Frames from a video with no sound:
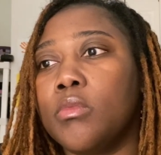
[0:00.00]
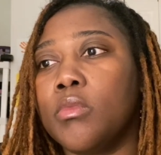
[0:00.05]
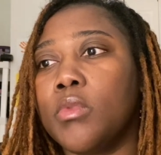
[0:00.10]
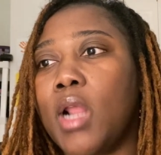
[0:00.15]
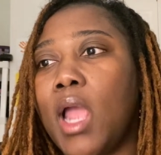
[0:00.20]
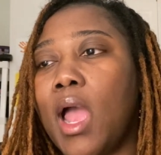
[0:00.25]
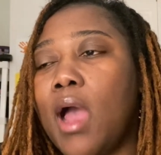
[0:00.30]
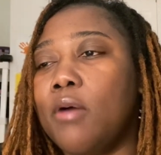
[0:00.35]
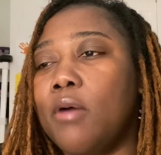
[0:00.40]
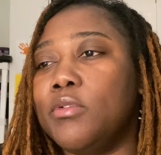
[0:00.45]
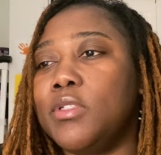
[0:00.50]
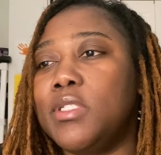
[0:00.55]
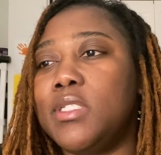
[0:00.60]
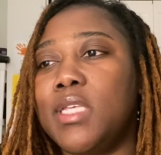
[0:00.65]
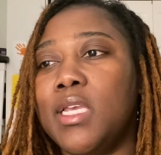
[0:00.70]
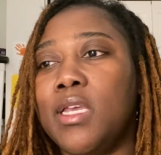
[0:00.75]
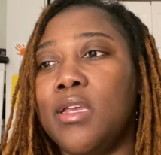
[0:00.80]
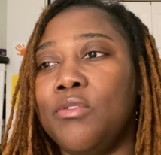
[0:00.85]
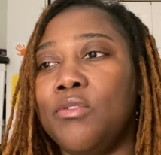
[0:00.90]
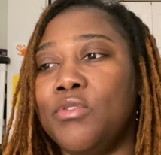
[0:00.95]
I was
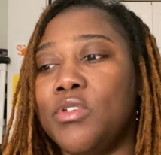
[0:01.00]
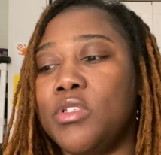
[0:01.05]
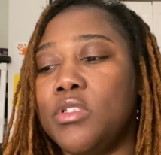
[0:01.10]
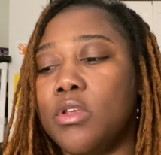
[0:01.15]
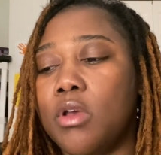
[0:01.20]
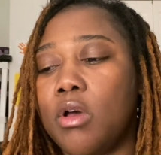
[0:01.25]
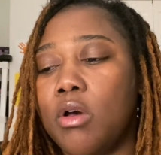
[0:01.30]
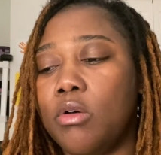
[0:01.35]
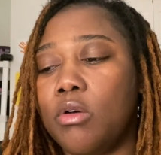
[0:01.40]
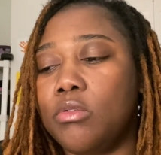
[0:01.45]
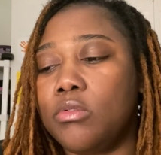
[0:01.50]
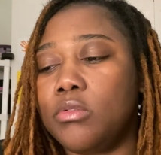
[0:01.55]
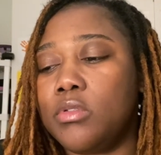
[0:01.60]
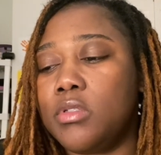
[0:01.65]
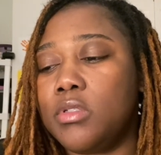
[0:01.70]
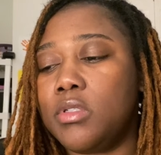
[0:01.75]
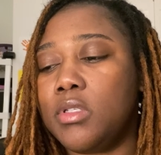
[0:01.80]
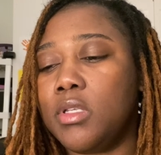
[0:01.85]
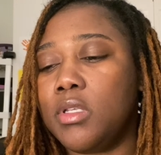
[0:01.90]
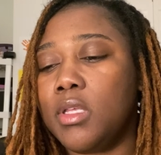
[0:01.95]
seeing
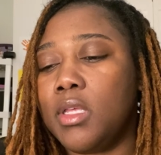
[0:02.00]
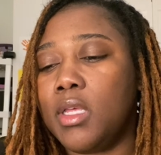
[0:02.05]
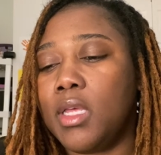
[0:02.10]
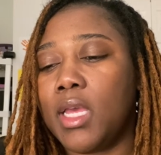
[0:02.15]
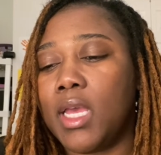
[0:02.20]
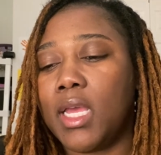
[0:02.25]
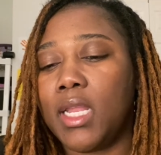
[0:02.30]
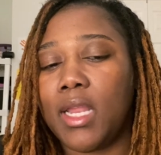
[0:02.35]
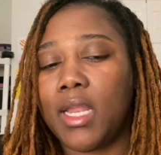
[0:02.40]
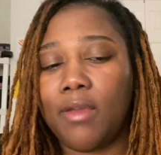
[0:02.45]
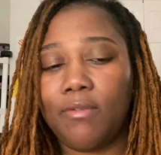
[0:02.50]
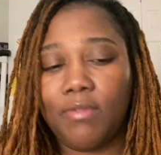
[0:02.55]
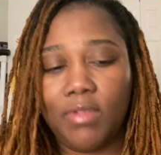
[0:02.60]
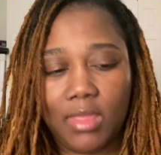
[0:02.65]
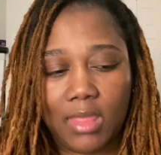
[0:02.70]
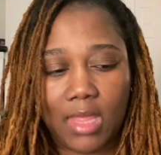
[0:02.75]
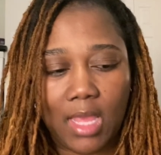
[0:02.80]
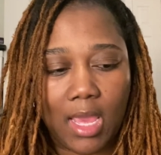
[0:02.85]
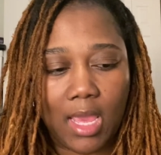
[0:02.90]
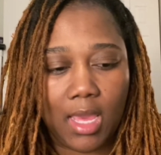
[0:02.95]
results and
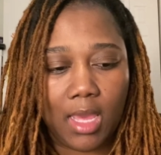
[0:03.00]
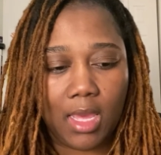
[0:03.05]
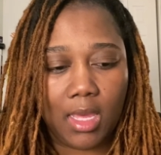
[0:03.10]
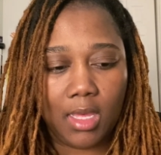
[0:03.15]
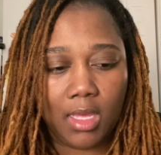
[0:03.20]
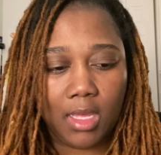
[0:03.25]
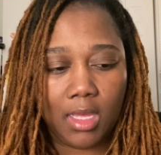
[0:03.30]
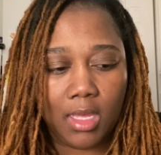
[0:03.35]
everything,